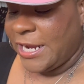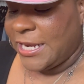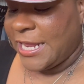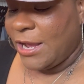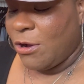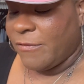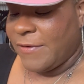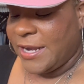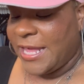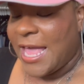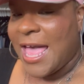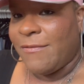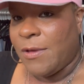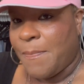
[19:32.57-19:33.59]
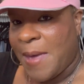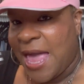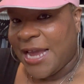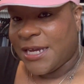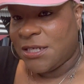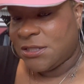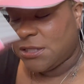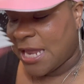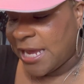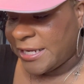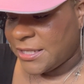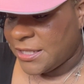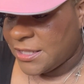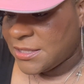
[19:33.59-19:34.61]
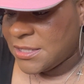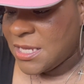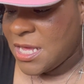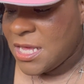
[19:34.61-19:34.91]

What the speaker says: and they already have it packaged like this.